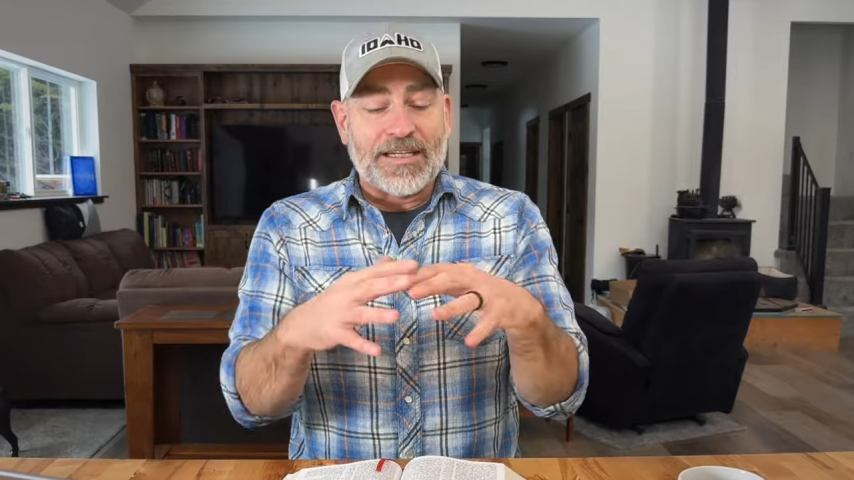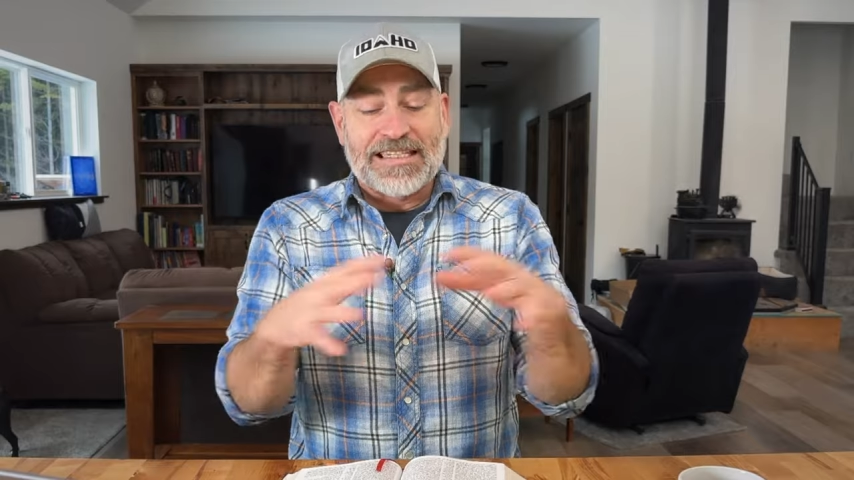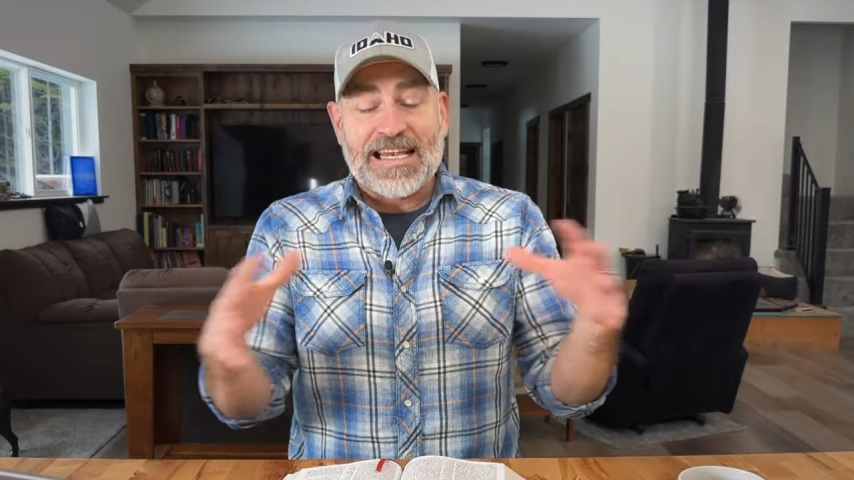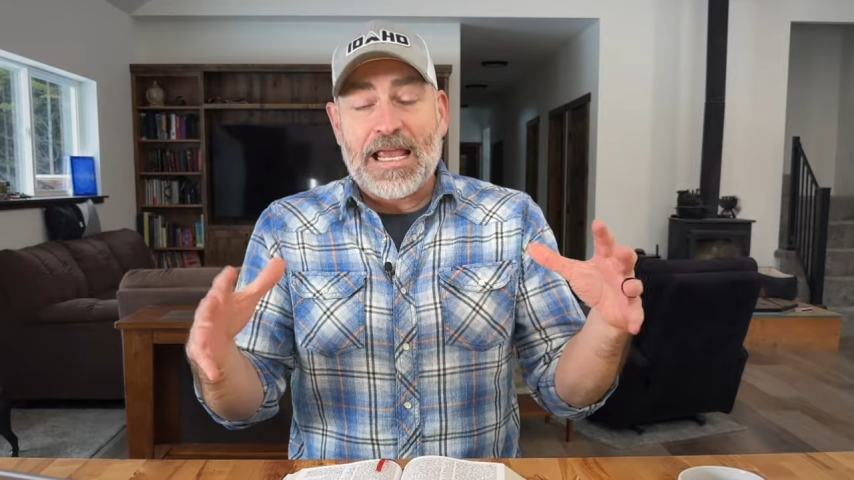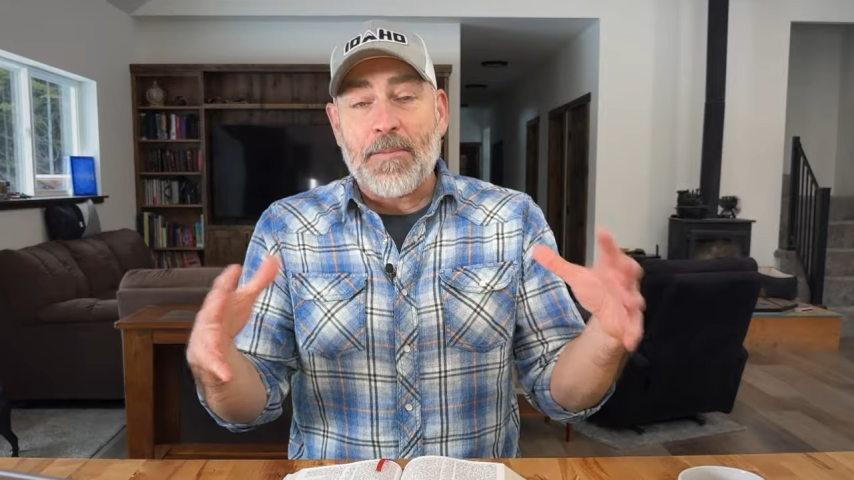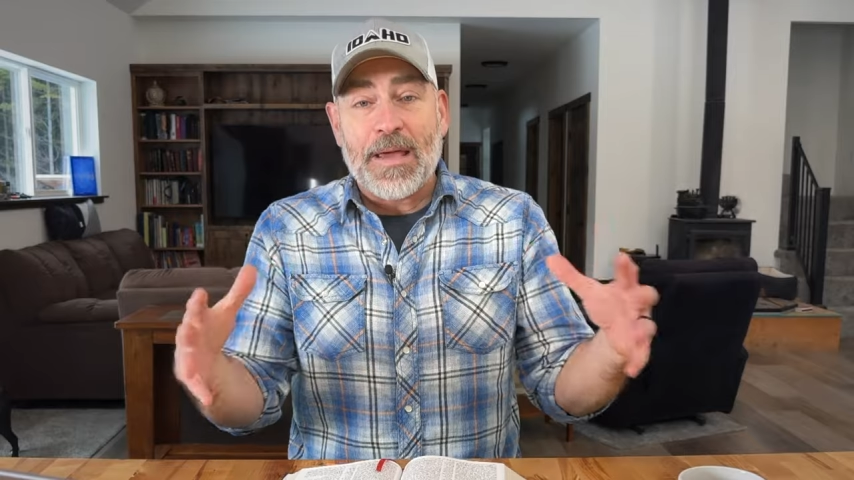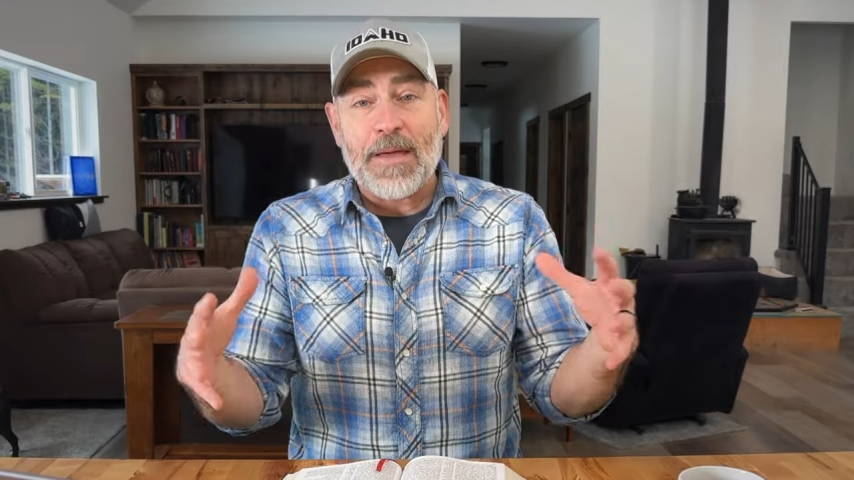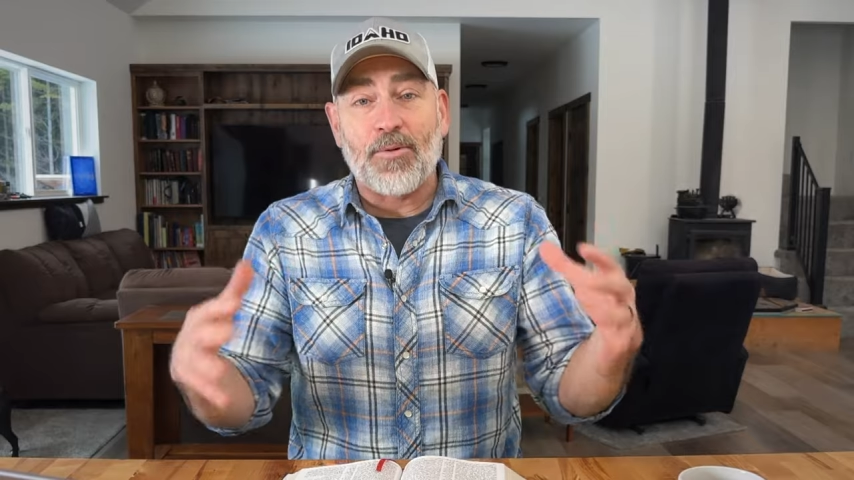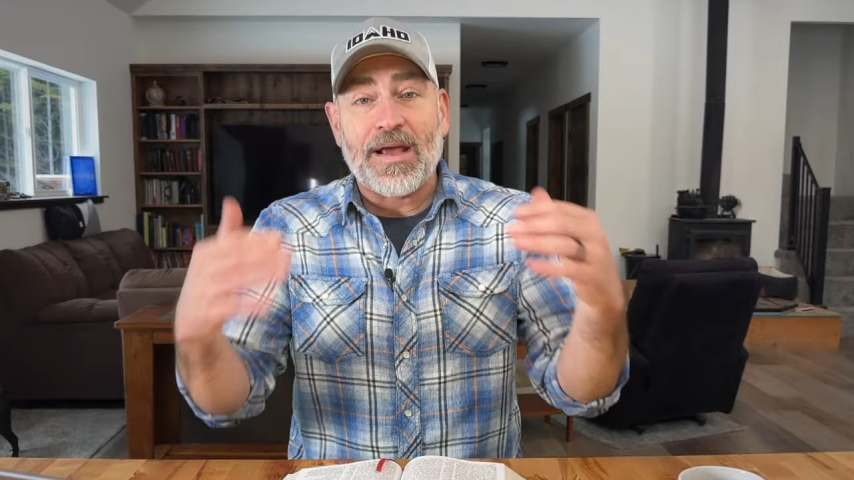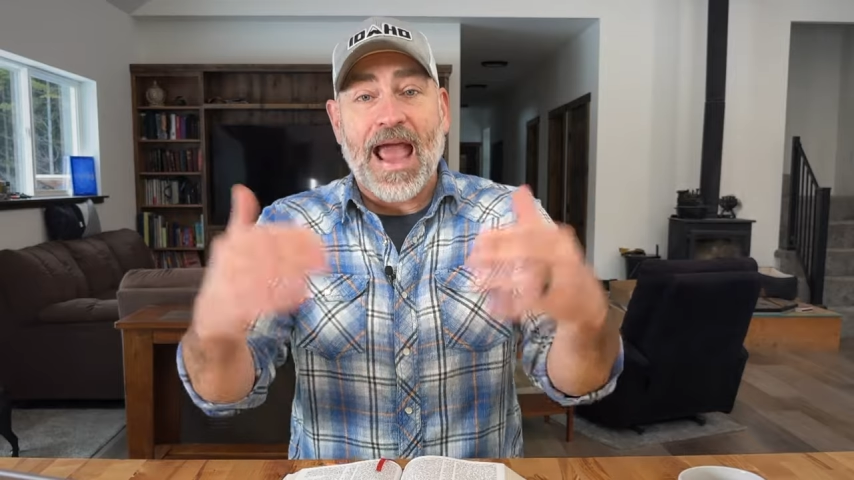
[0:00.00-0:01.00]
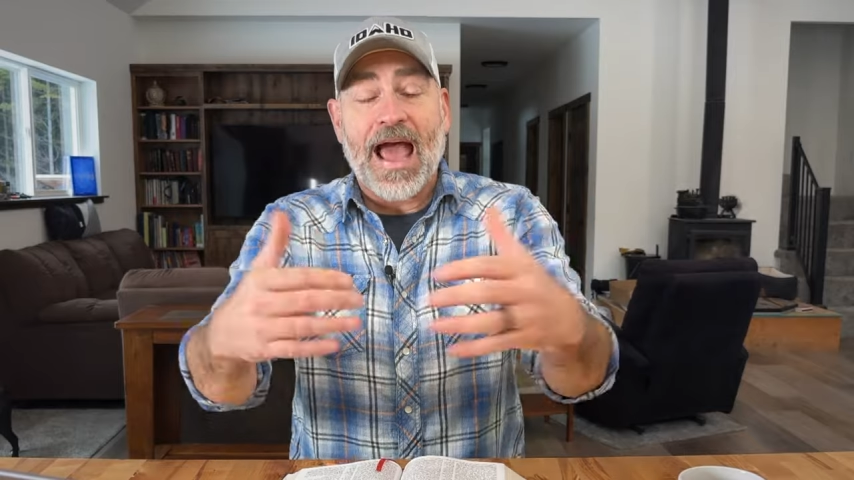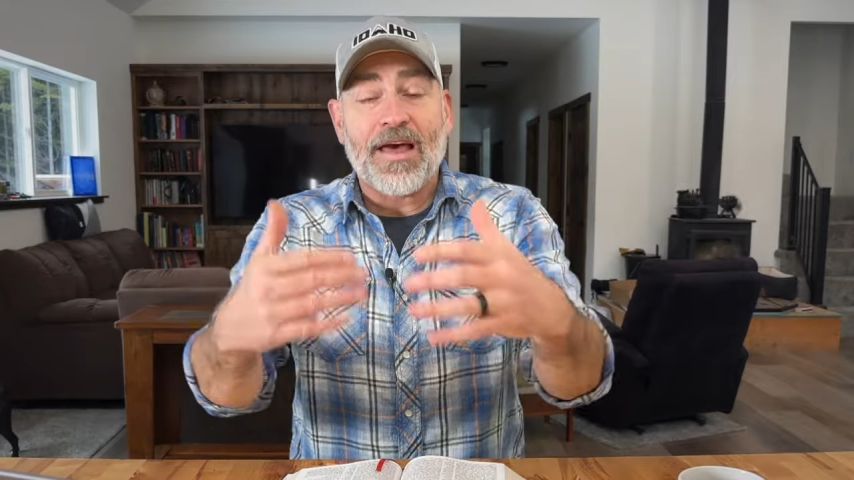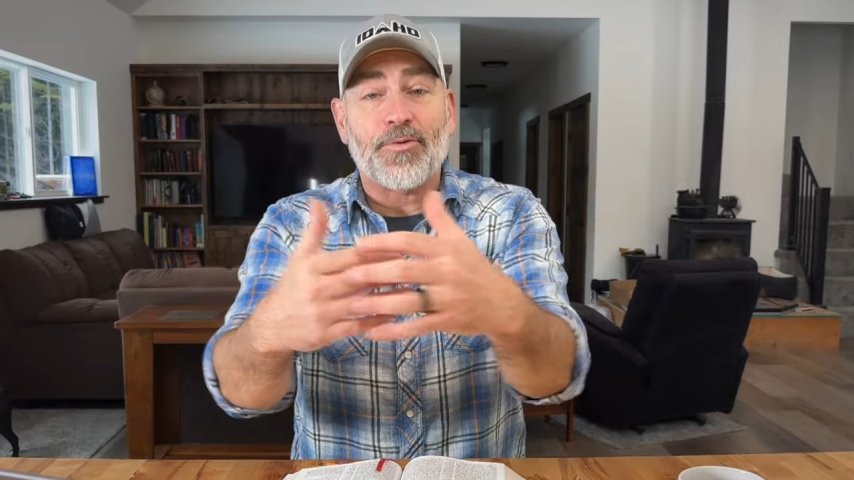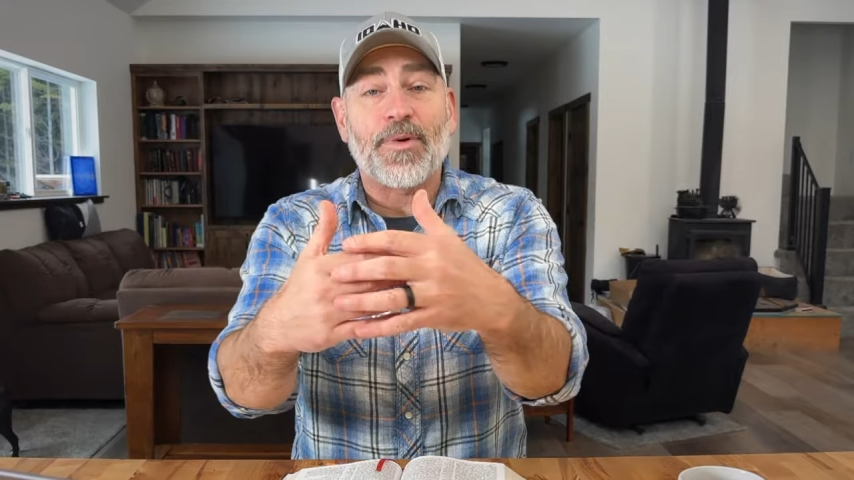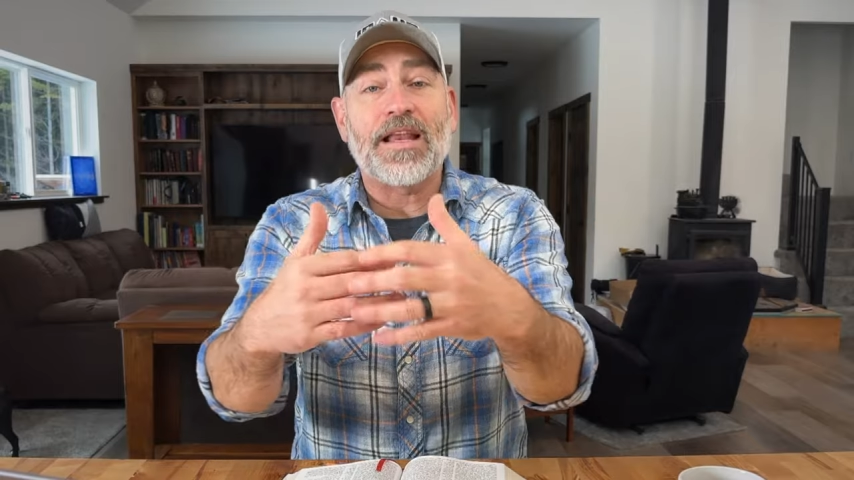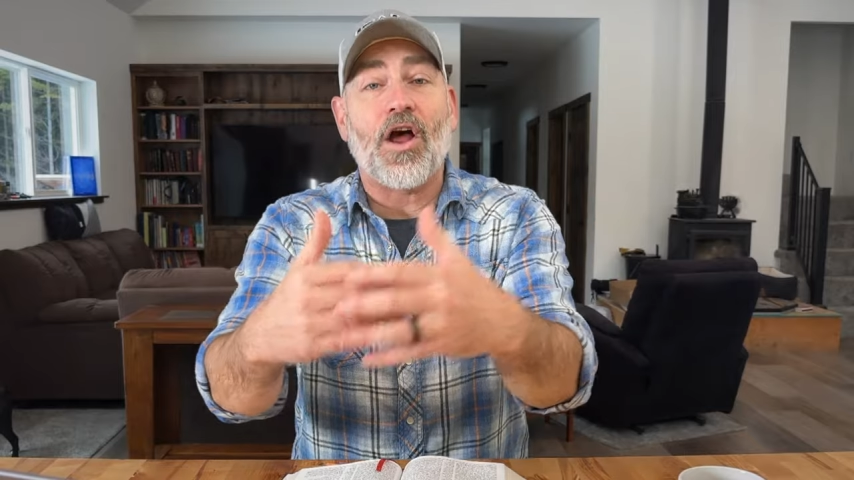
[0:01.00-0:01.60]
see people gathering